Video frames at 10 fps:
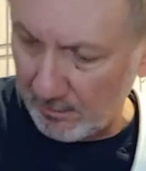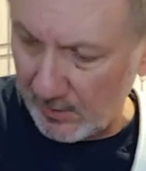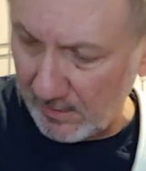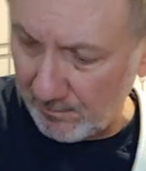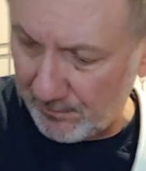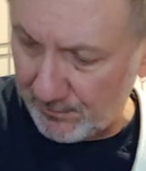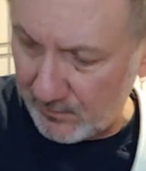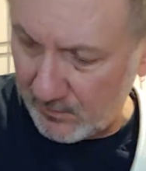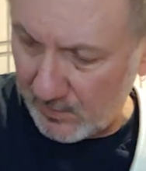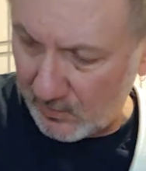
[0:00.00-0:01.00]
going to
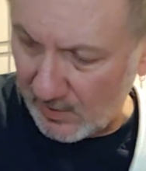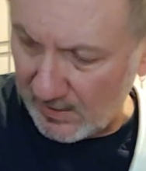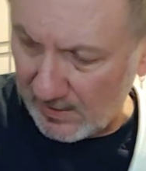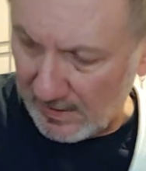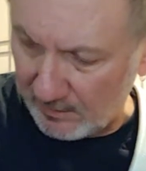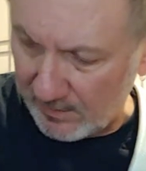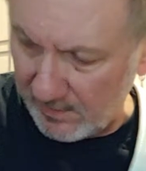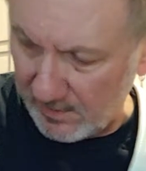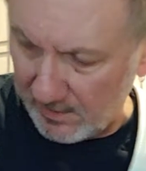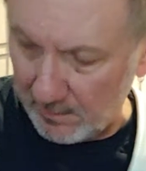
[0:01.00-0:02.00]
single out the